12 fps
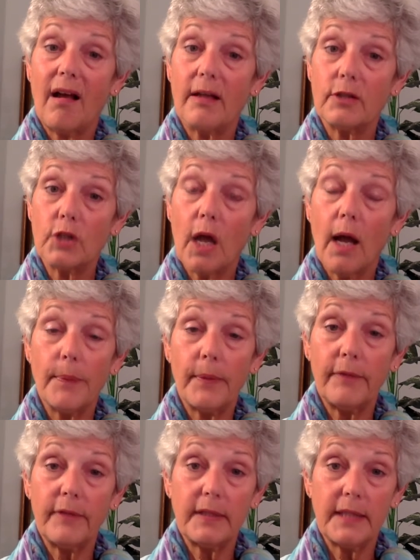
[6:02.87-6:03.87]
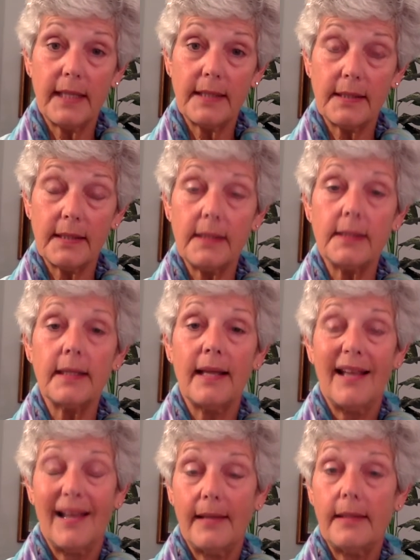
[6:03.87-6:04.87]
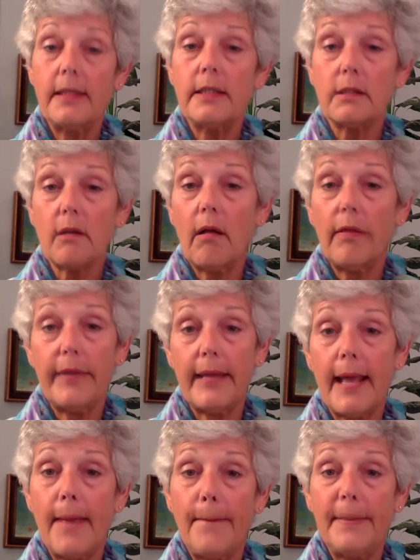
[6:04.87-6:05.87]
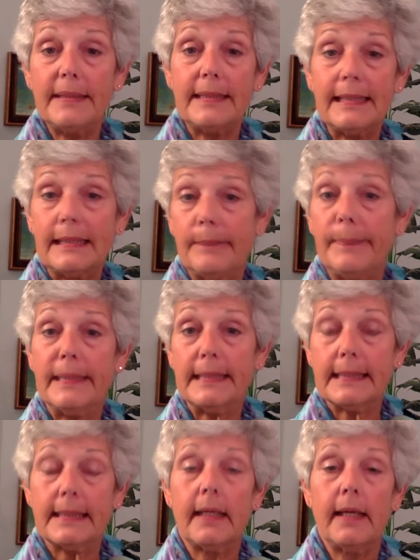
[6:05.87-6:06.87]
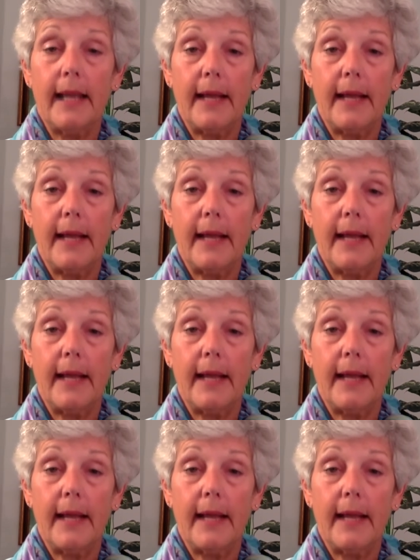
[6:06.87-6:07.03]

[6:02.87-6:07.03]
on top of the testis, and it is called the epididymis.